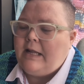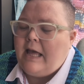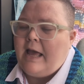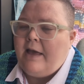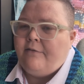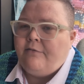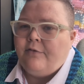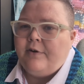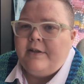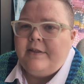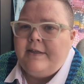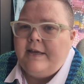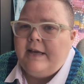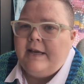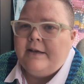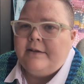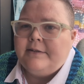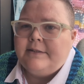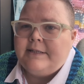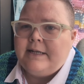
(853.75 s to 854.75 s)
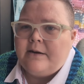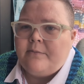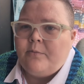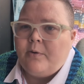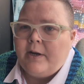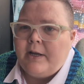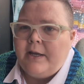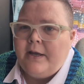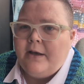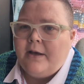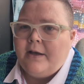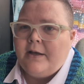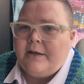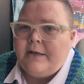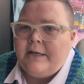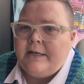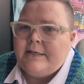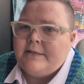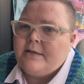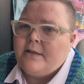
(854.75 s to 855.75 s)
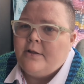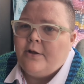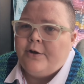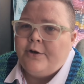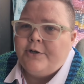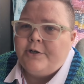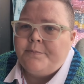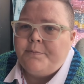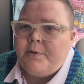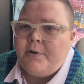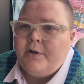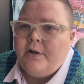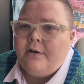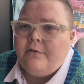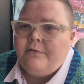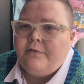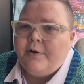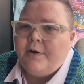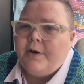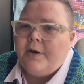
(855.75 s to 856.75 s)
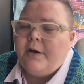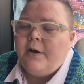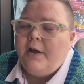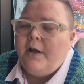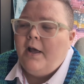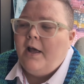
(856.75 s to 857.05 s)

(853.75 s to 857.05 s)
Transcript: everything else that I'm working on is a large pullover.